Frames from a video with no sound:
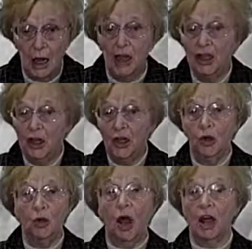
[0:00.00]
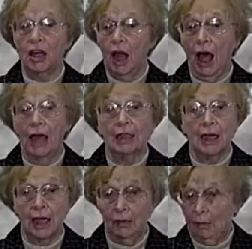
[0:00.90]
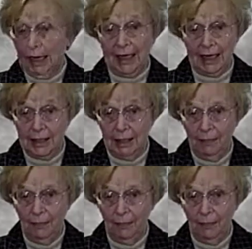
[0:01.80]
you are not complete,